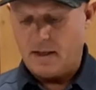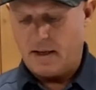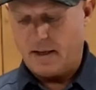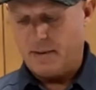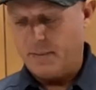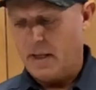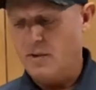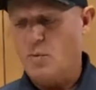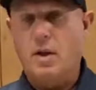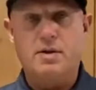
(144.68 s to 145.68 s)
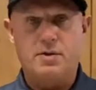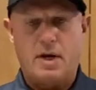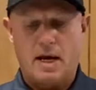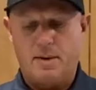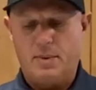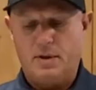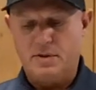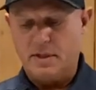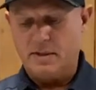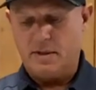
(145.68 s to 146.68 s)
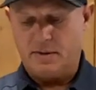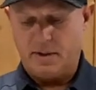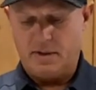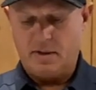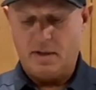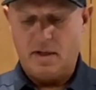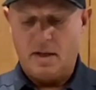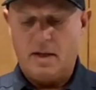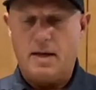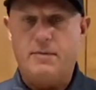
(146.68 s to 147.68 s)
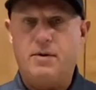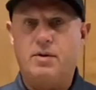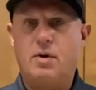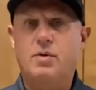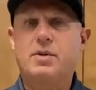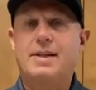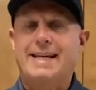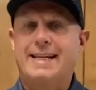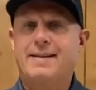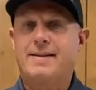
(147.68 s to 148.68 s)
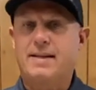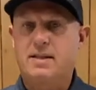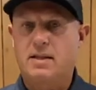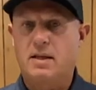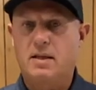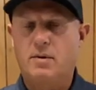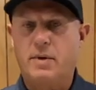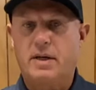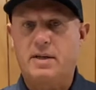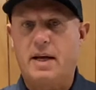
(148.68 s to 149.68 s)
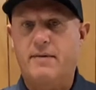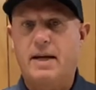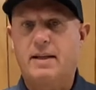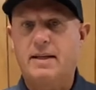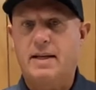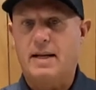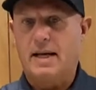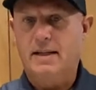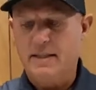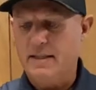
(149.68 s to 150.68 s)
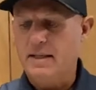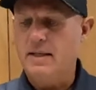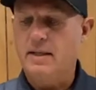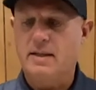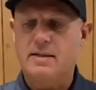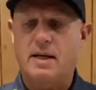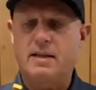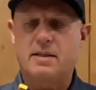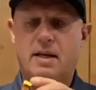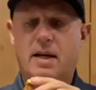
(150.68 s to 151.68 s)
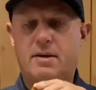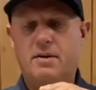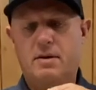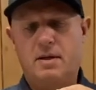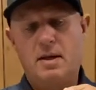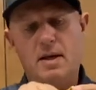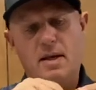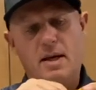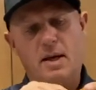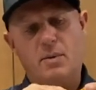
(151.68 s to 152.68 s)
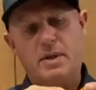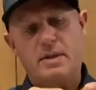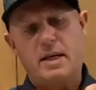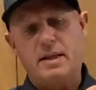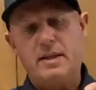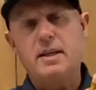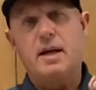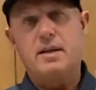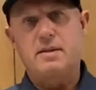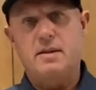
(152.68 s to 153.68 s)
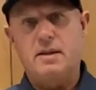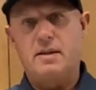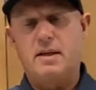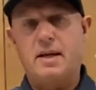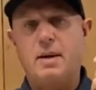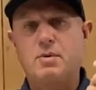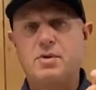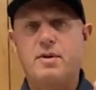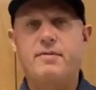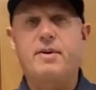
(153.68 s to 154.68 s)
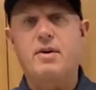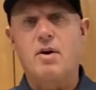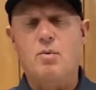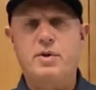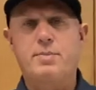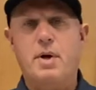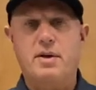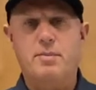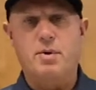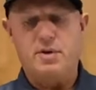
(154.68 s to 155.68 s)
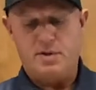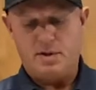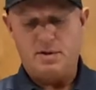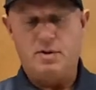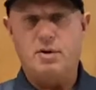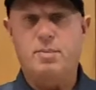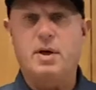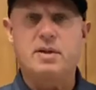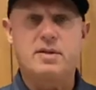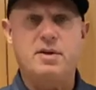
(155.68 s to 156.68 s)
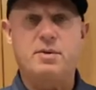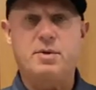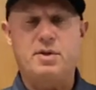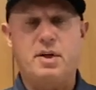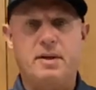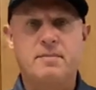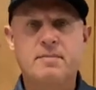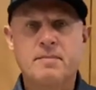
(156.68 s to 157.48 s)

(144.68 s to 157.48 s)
um, as well as your Caterpillar D series. If you'll notice in the end of this, we actually have an LED inside this connector. And what this LED does is it enables you to figure out which button to push. So you'll plug this into your machine,